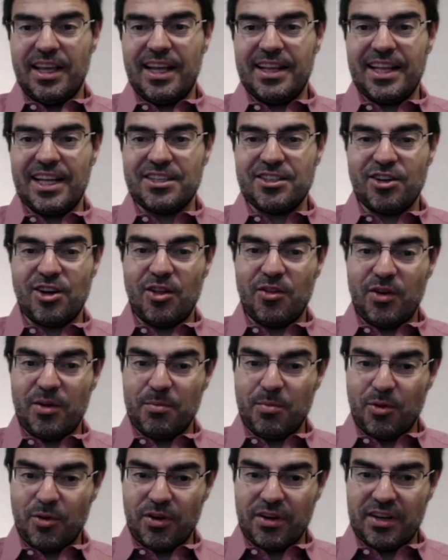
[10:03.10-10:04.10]
and that's another
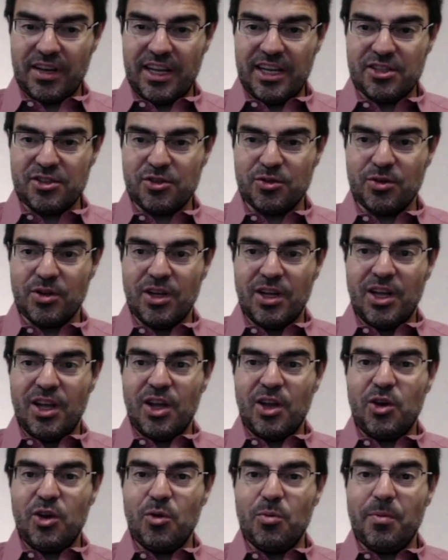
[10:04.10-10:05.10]
important issue,
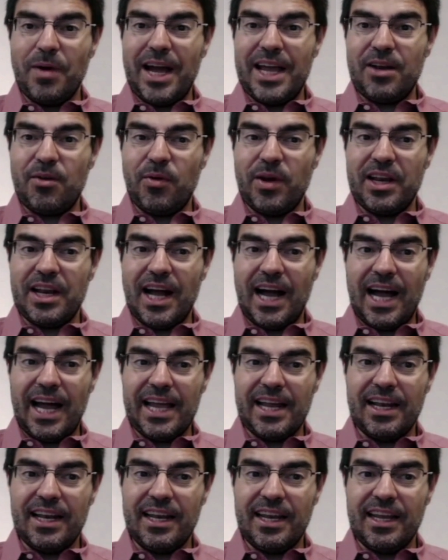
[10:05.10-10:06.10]
you might rate
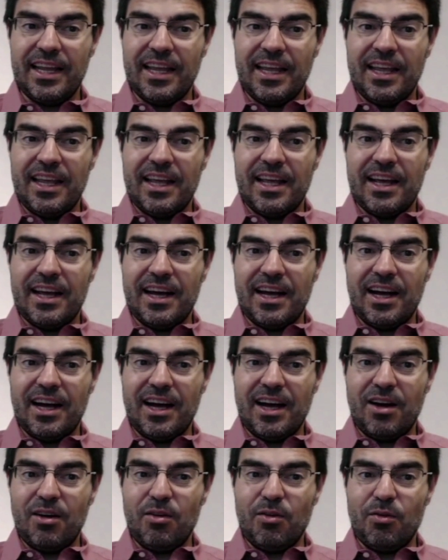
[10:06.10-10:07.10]
highly
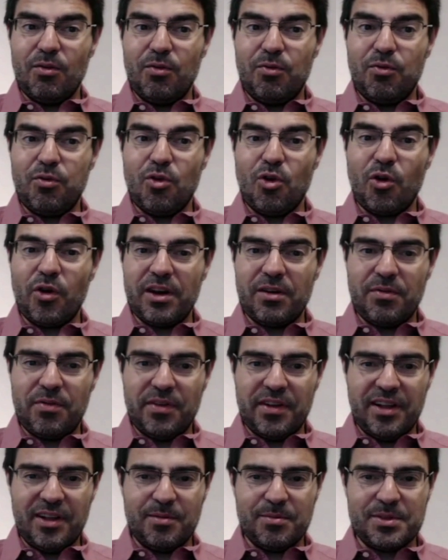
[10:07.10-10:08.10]
foreign
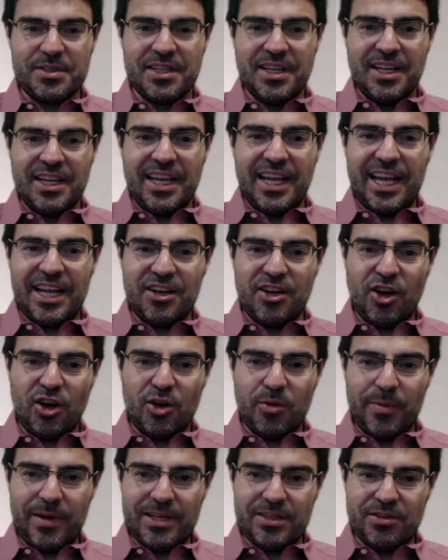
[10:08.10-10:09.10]
films and
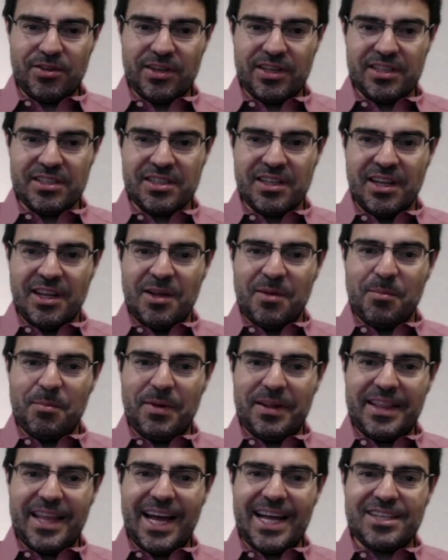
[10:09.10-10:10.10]
documentaries,
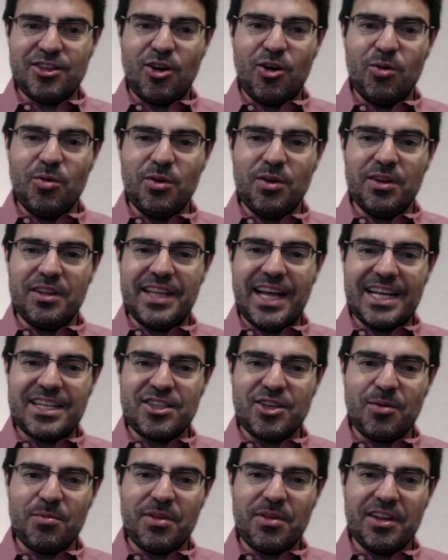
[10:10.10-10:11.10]
but that's
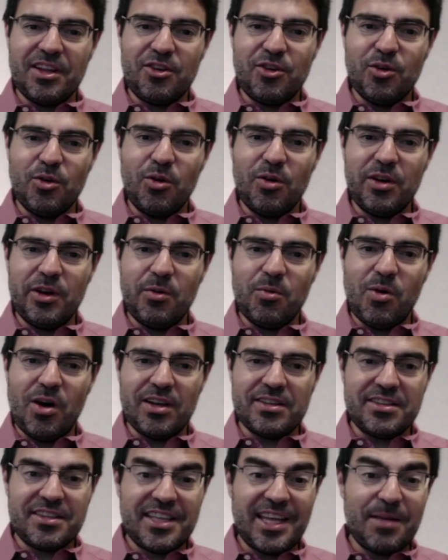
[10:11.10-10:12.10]
something that you only
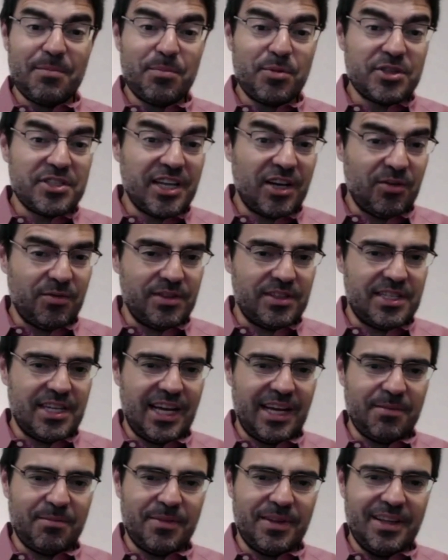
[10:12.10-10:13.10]
watch 10% of the
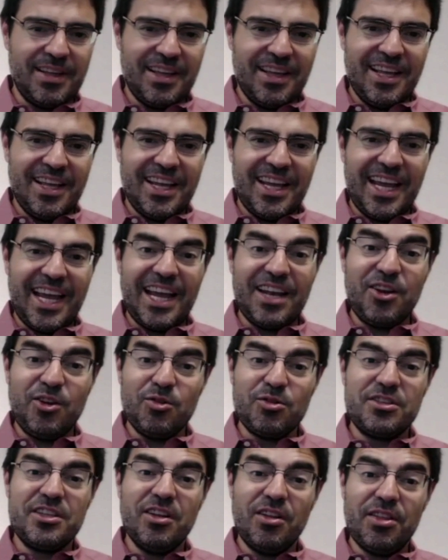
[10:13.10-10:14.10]
time, and you
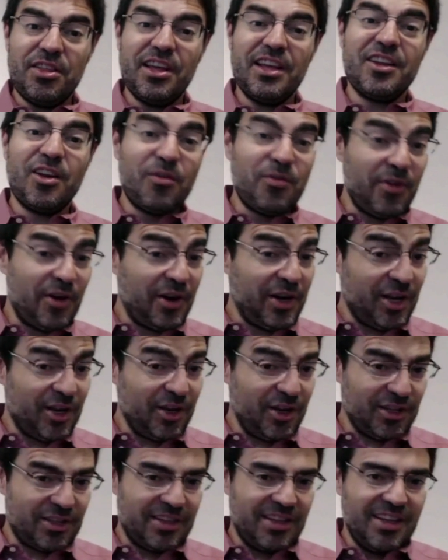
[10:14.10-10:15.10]
still think they're very
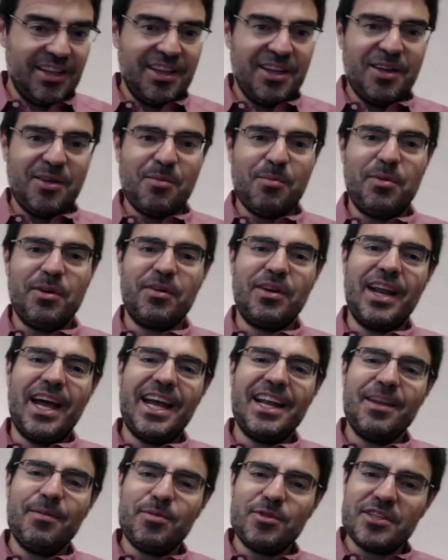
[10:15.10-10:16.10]
good. But
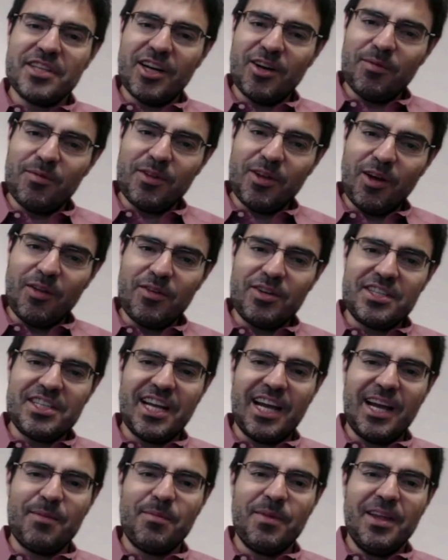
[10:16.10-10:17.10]
90% of the other
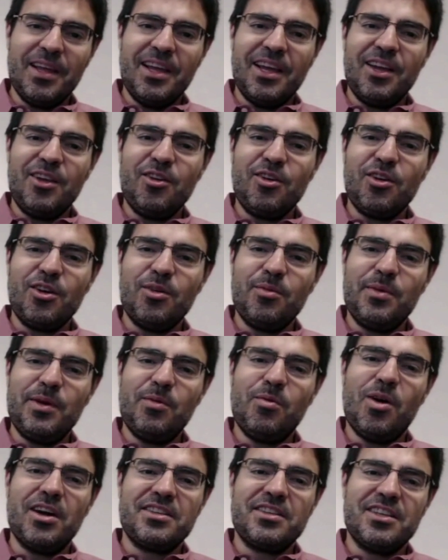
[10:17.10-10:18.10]
time, you're going to be
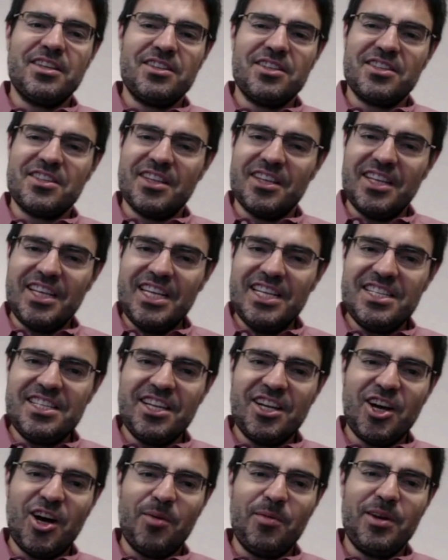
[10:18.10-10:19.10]
watching just an easy
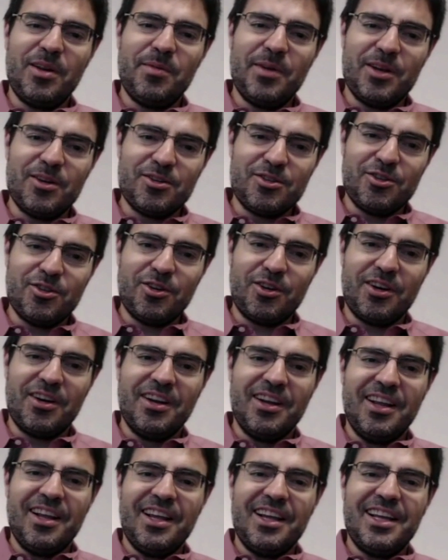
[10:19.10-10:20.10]
comedy because
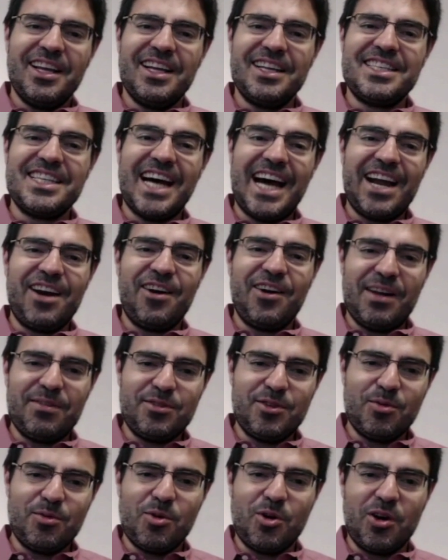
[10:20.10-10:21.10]
you're tired
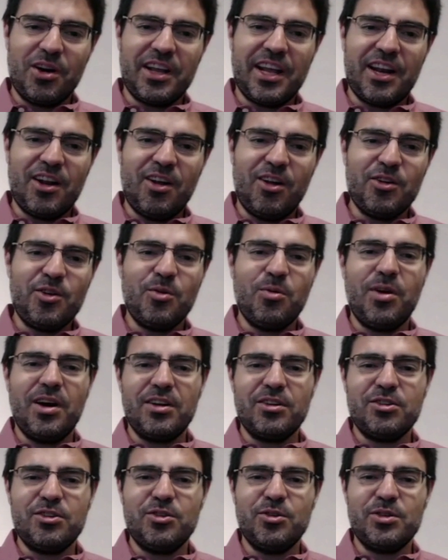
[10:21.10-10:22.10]
after work and all you
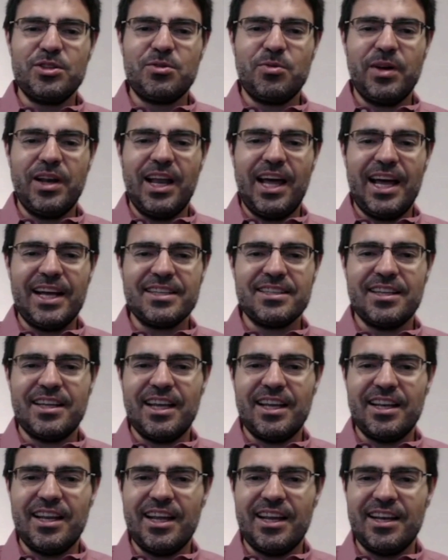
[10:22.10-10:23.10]
want to do is relax
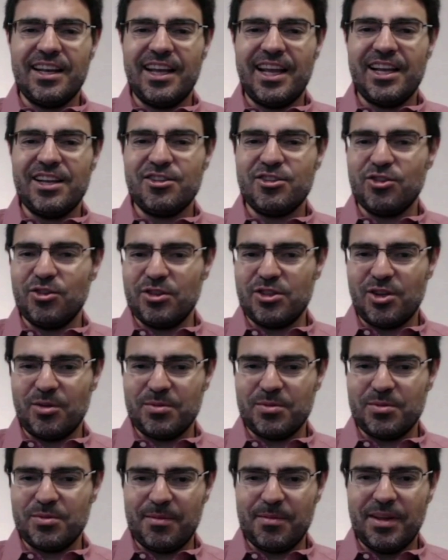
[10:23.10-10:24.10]
and enjoy
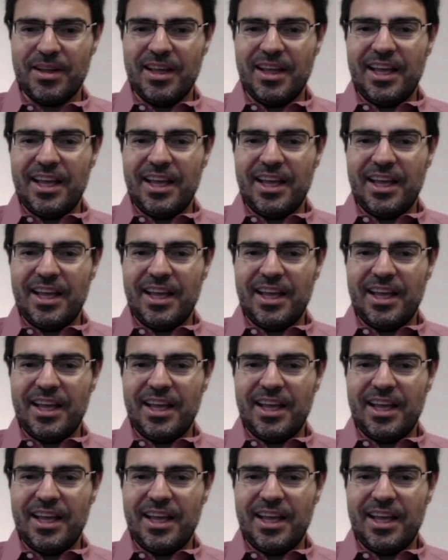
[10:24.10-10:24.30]
some time.